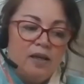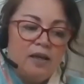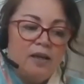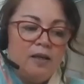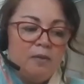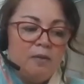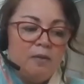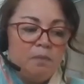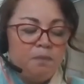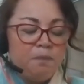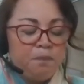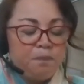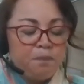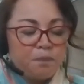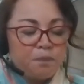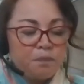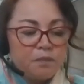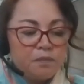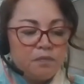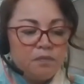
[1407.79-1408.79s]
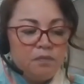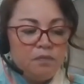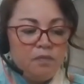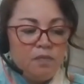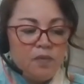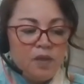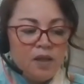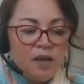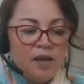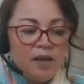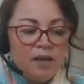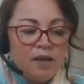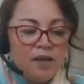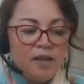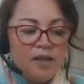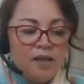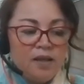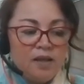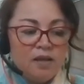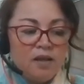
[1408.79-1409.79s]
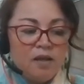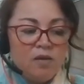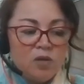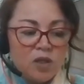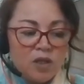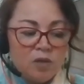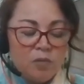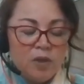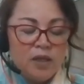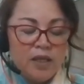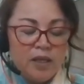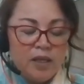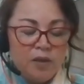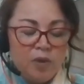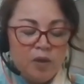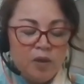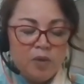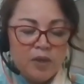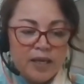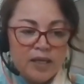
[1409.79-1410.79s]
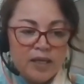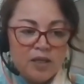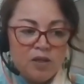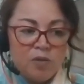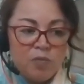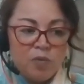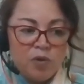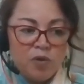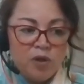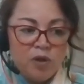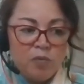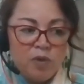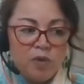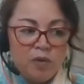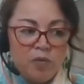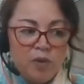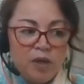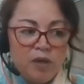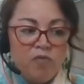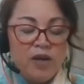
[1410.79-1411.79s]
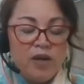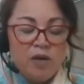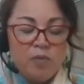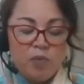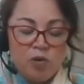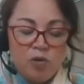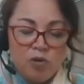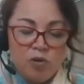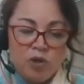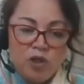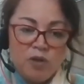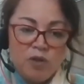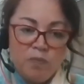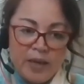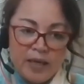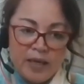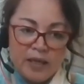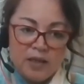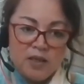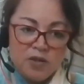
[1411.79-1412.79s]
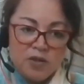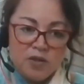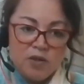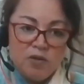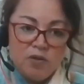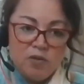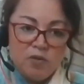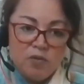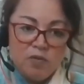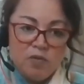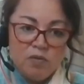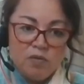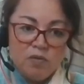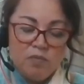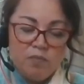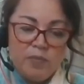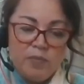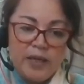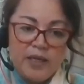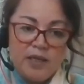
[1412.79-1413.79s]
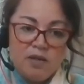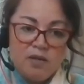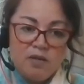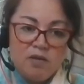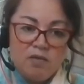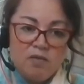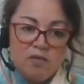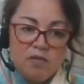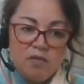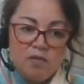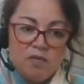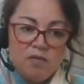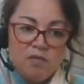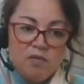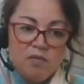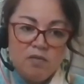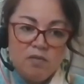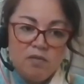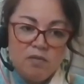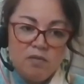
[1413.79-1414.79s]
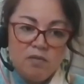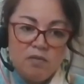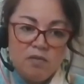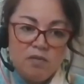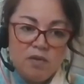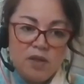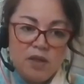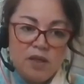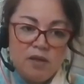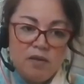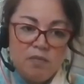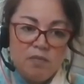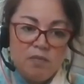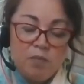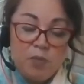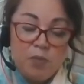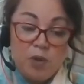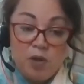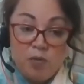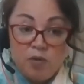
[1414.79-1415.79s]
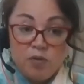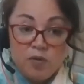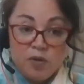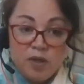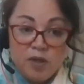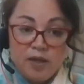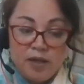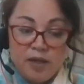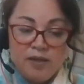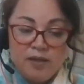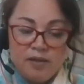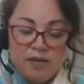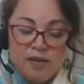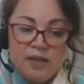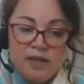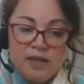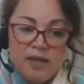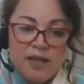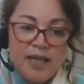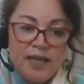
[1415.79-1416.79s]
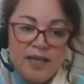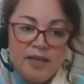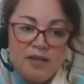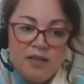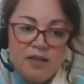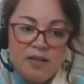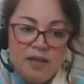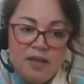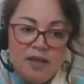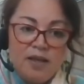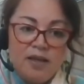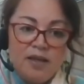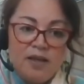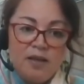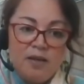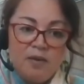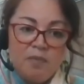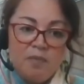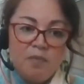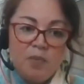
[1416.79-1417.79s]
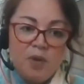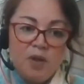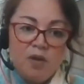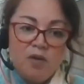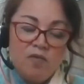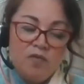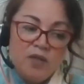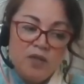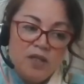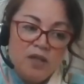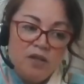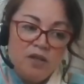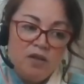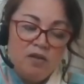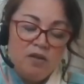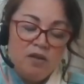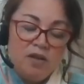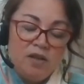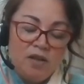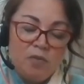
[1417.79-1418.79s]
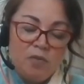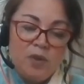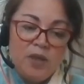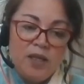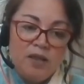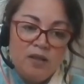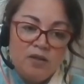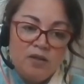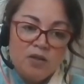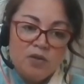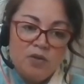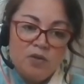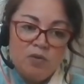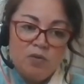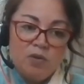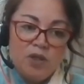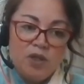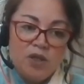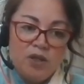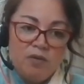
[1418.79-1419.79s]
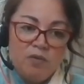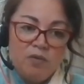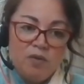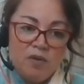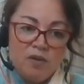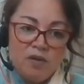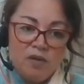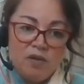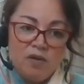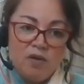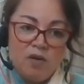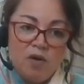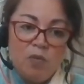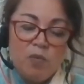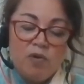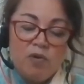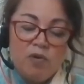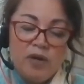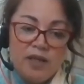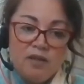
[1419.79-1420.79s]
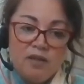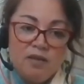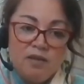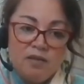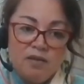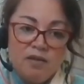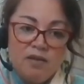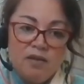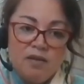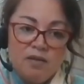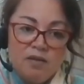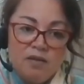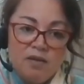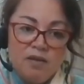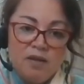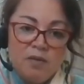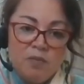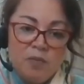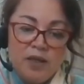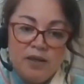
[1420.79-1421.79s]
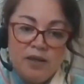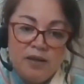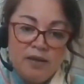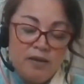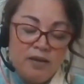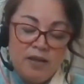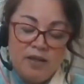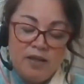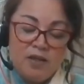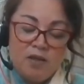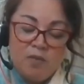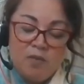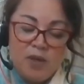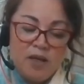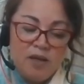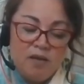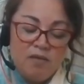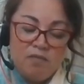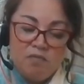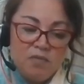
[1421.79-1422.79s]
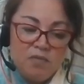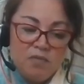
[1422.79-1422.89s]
And I think ultimately we will get to the point where we reapportion back to school based on pupils and need, but obviously, we need the school to operate, and it needs to be,